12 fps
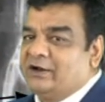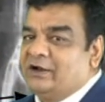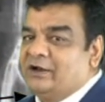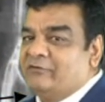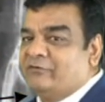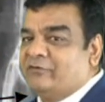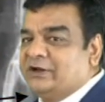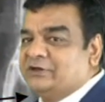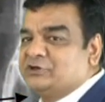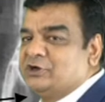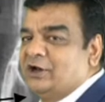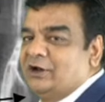
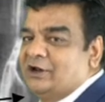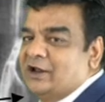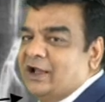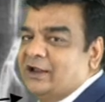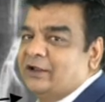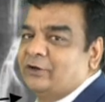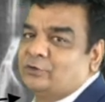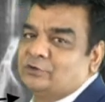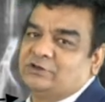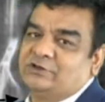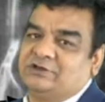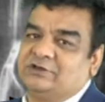differential
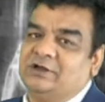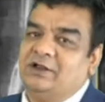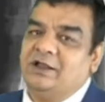diagnosis